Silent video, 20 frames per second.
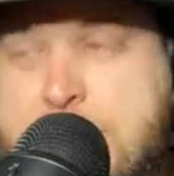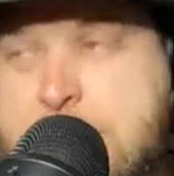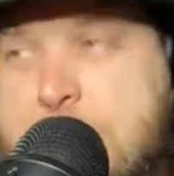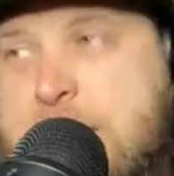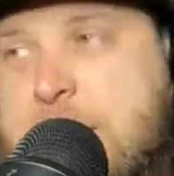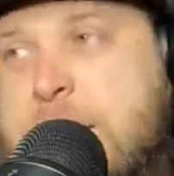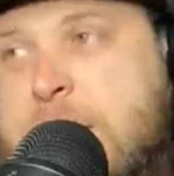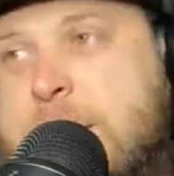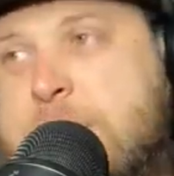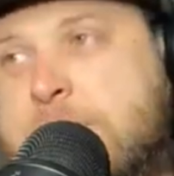
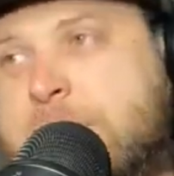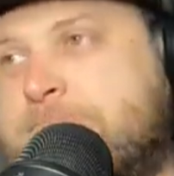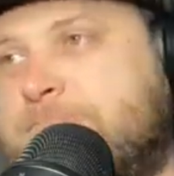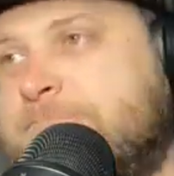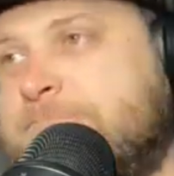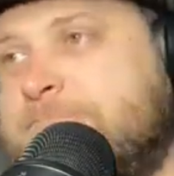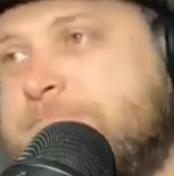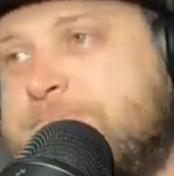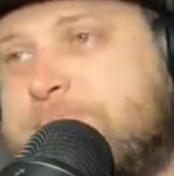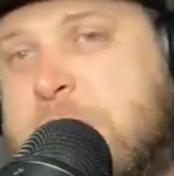
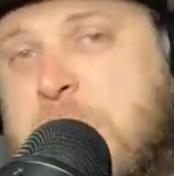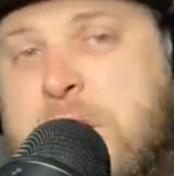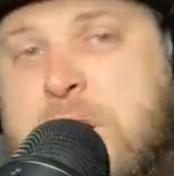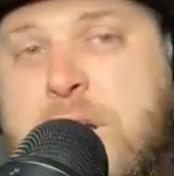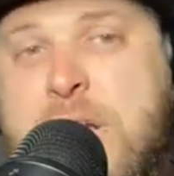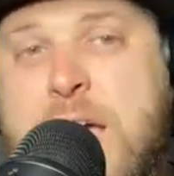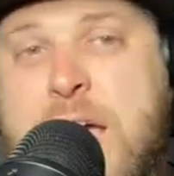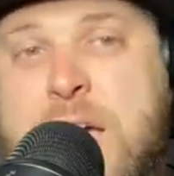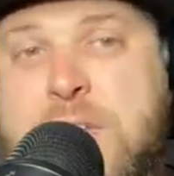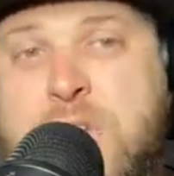They're
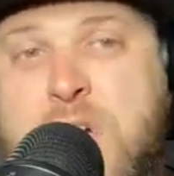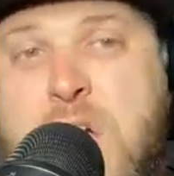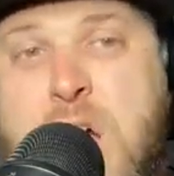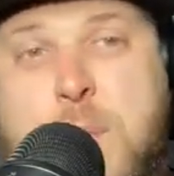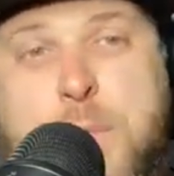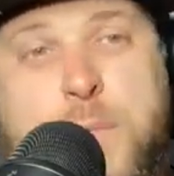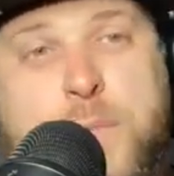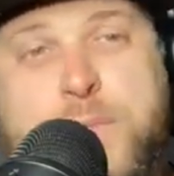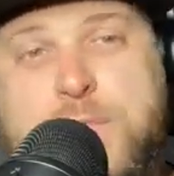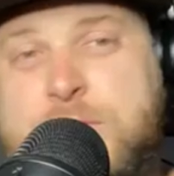going to have a
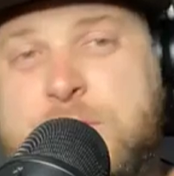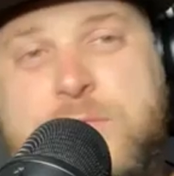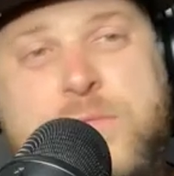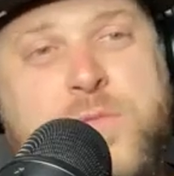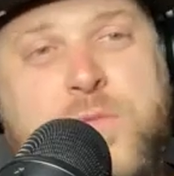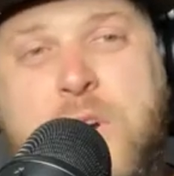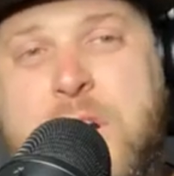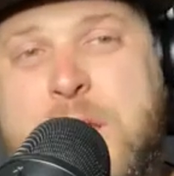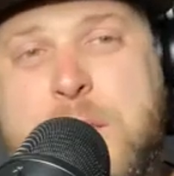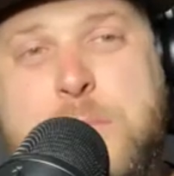couple
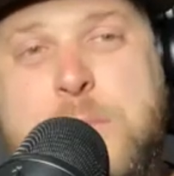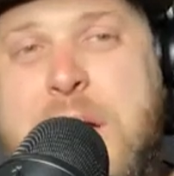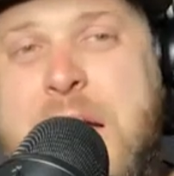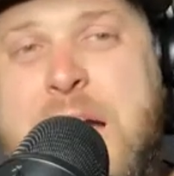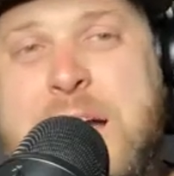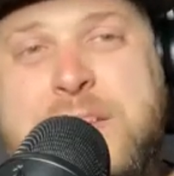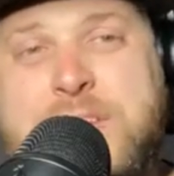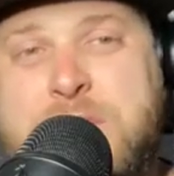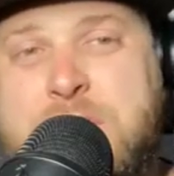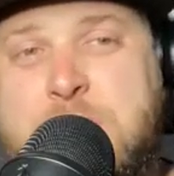running
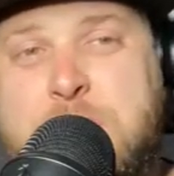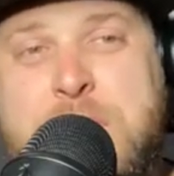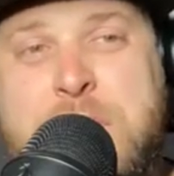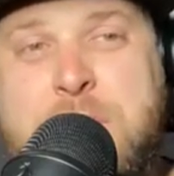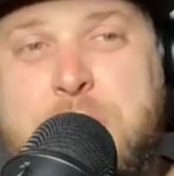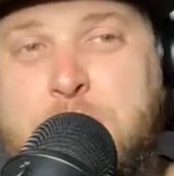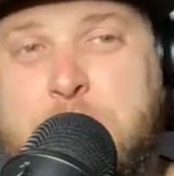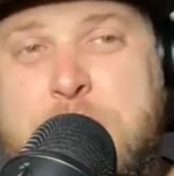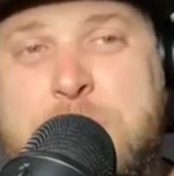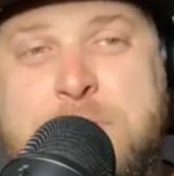backs. They're going to
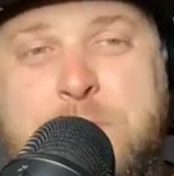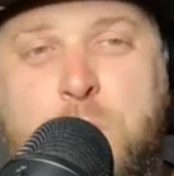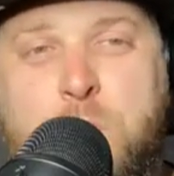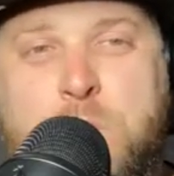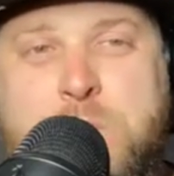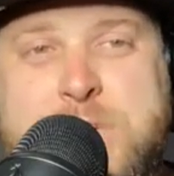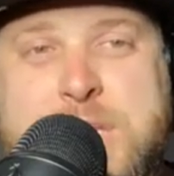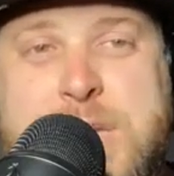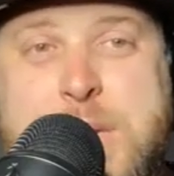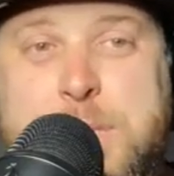be
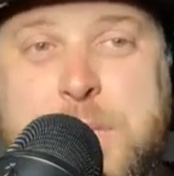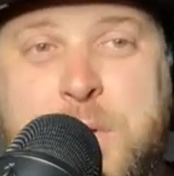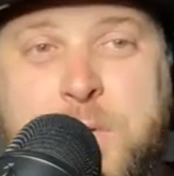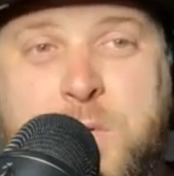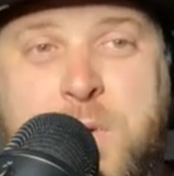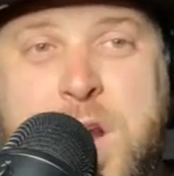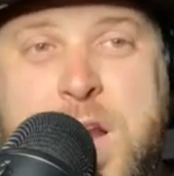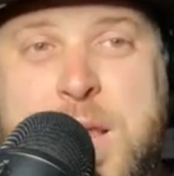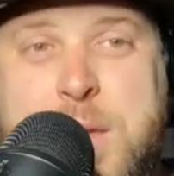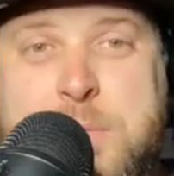3-4 deep at
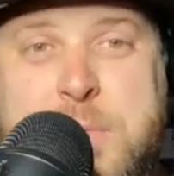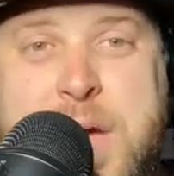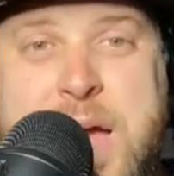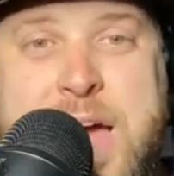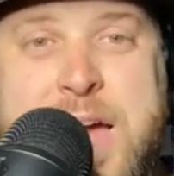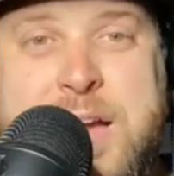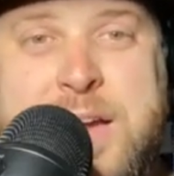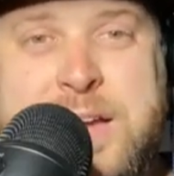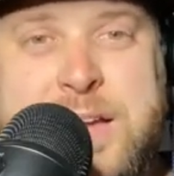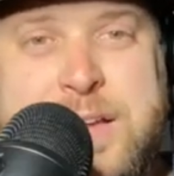running
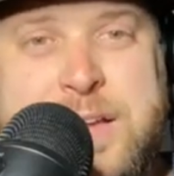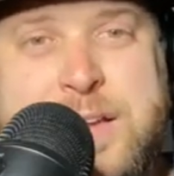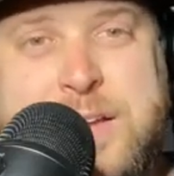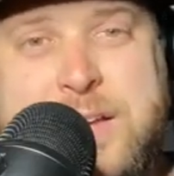back.